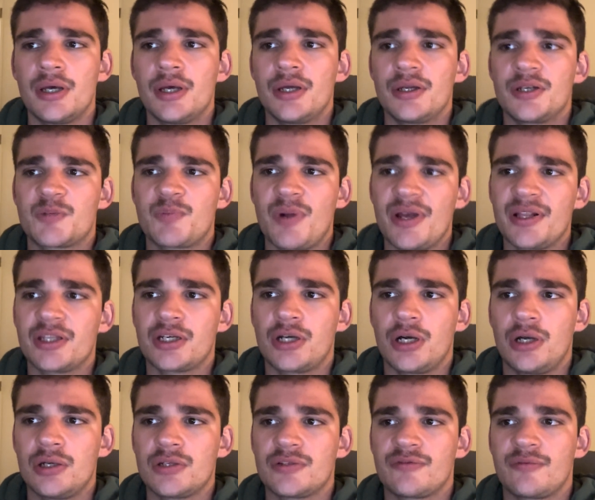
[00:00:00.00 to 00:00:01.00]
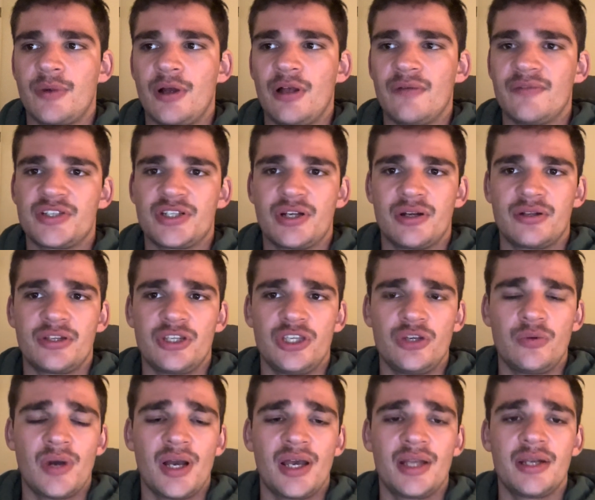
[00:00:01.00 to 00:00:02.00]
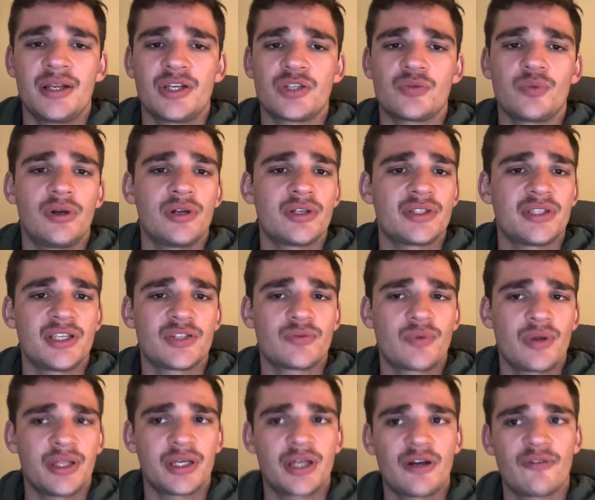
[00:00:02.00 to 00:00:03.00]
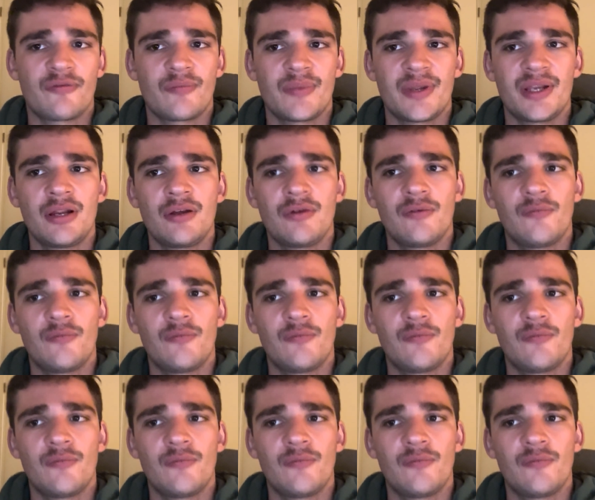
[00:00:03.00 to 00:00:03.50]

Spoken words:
Despite the calls from all of us here at the UN, as well as the Israeli government,